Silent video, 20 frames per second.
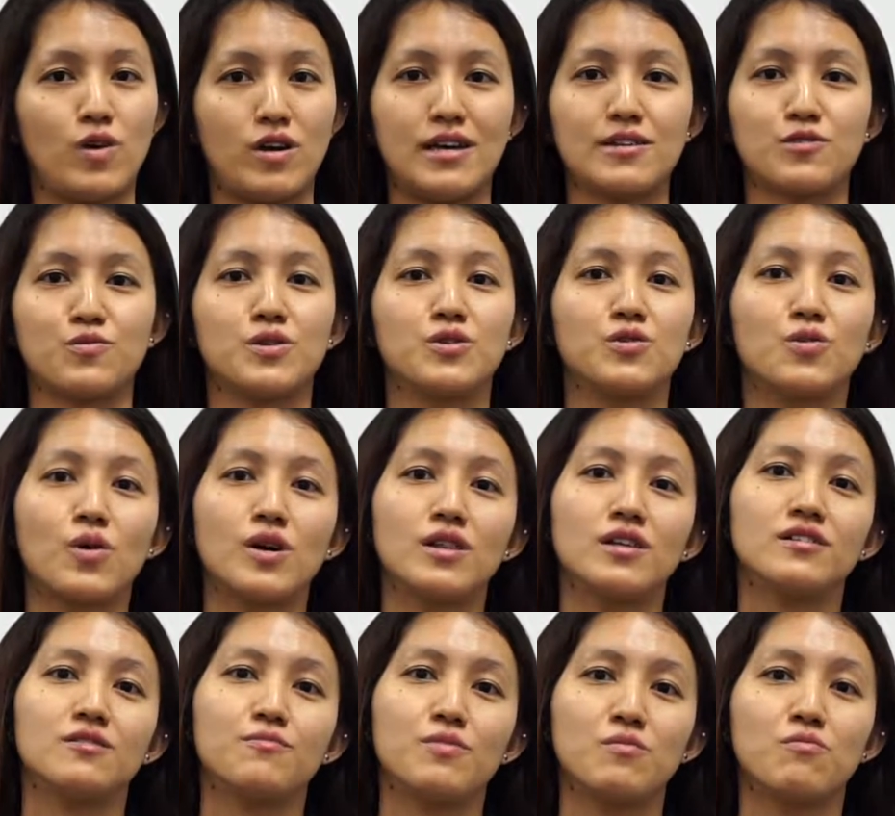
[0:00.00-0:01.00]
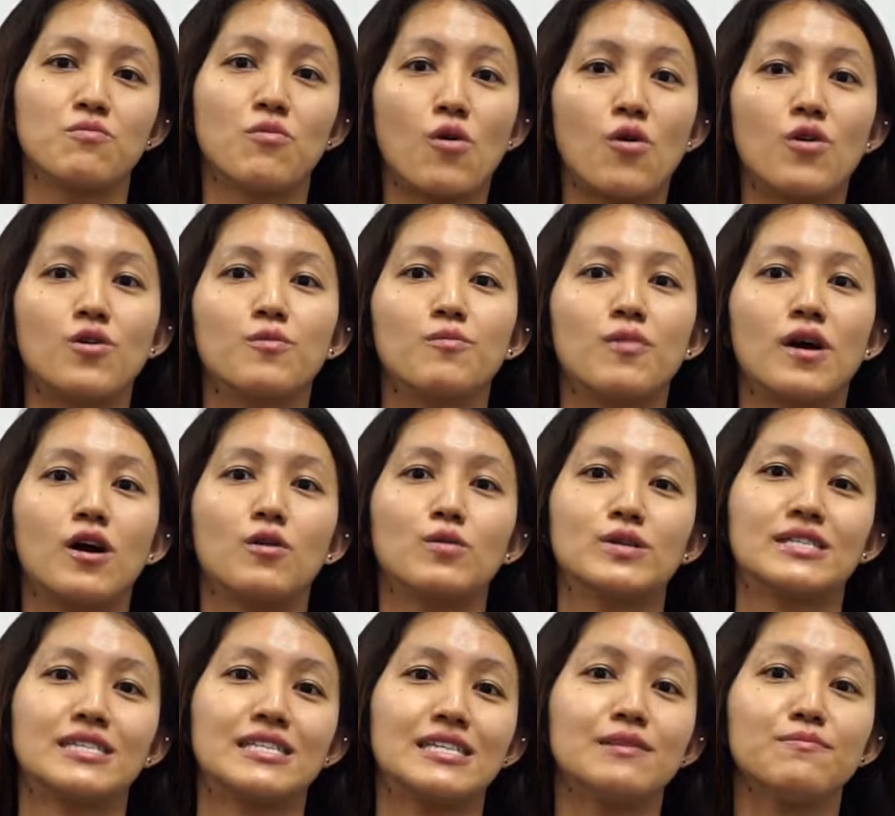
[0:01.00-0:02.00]
as we know a little bit more about our
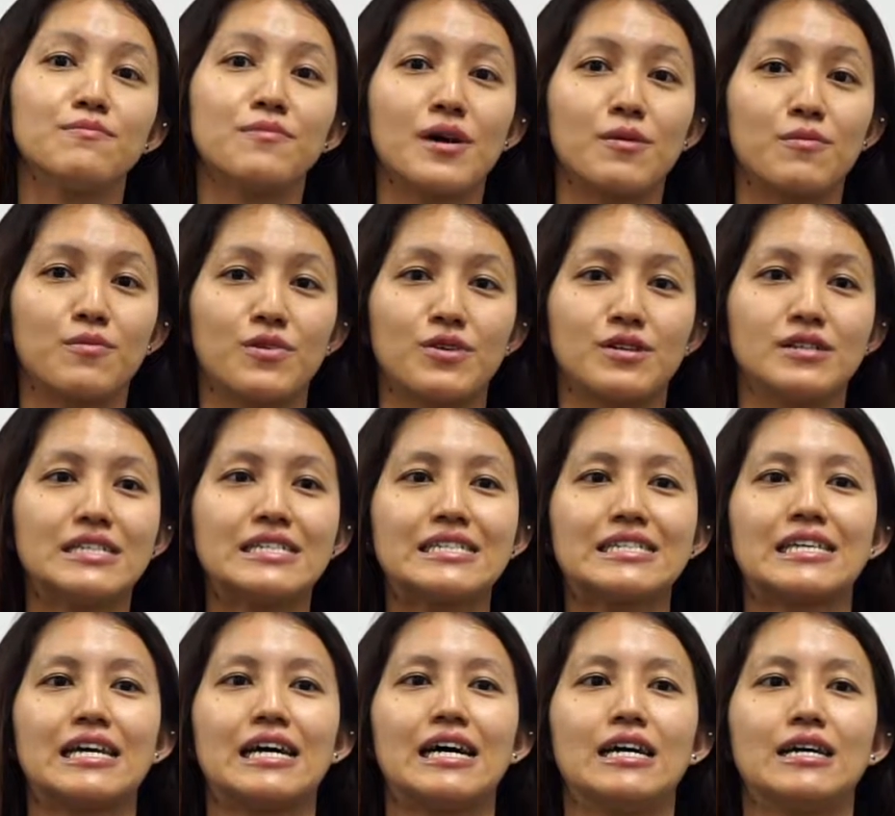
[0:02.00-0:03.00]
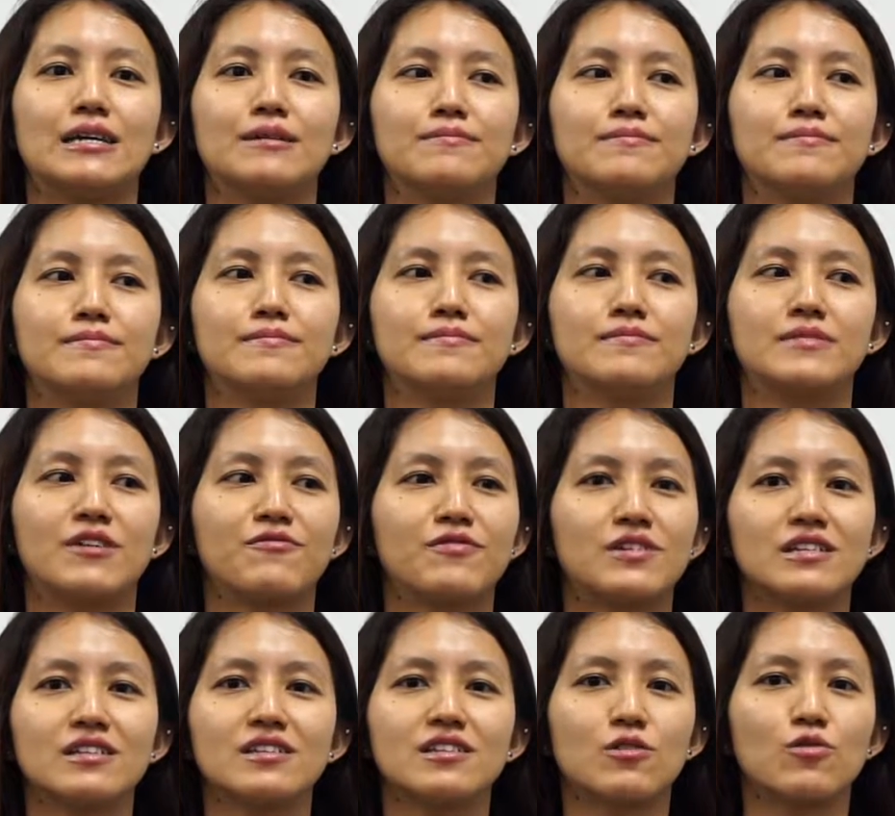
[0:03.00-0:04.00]
team members,
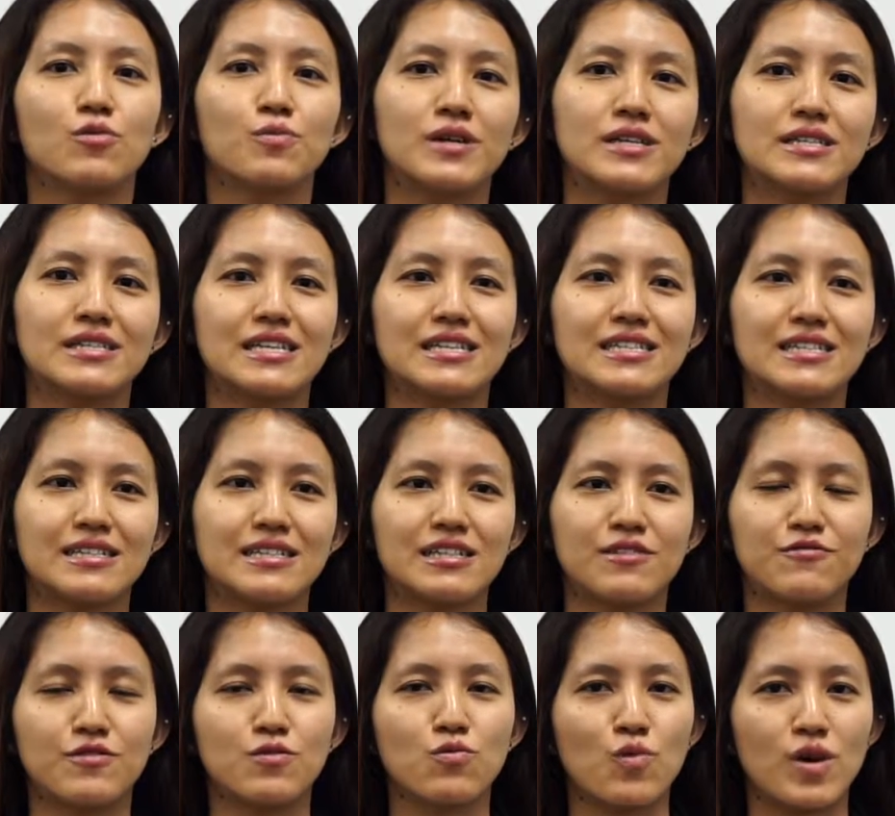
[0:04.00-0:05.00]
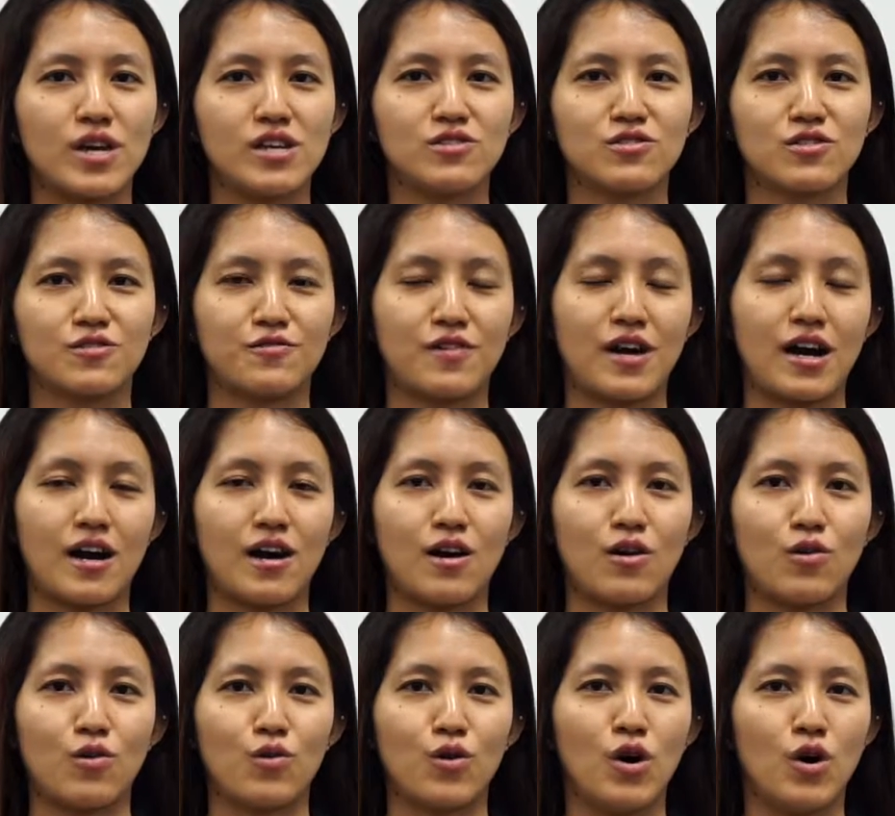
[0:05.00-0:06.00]
definitely there will be certain different ways of
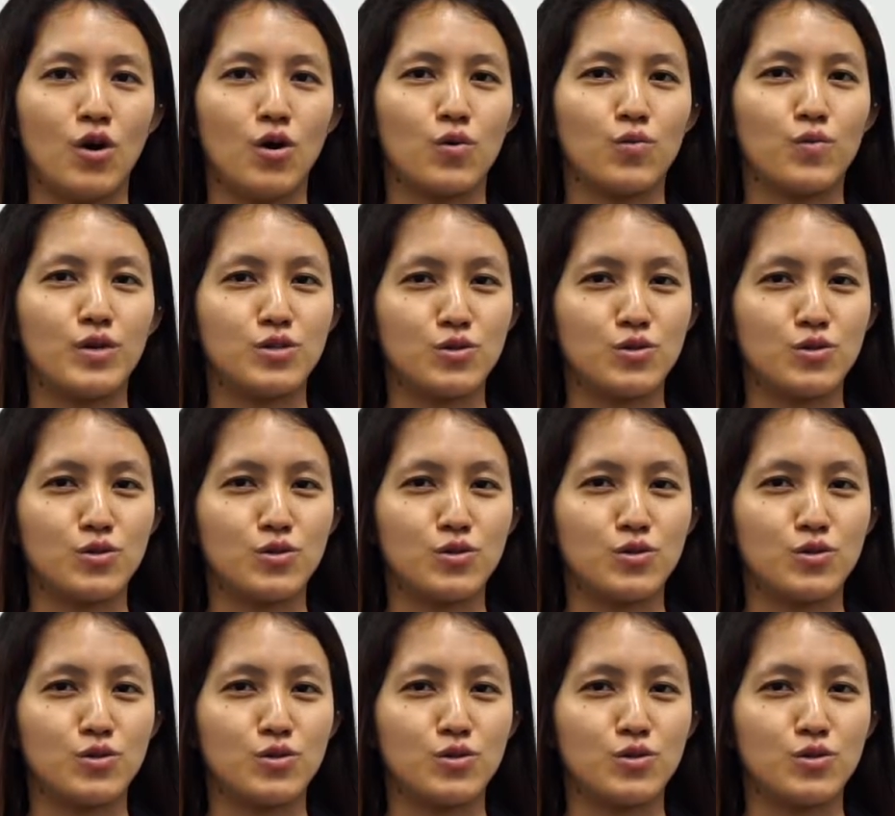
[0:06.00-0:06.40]
how we